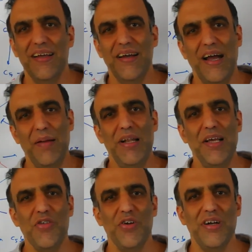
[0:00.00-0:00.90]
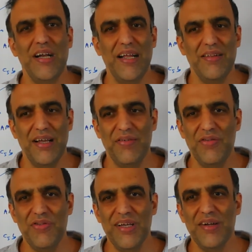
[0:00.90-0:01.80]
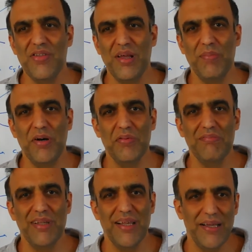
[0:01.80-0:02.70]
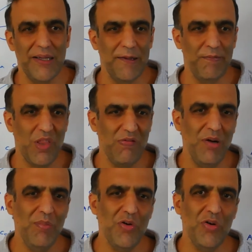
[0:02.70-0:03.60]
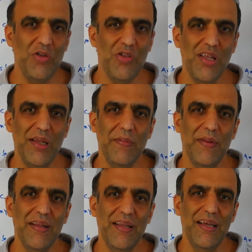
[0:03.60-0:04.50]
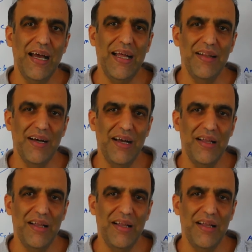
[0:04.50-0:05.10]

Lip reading: I am a lecturer and I research about pharmacology, and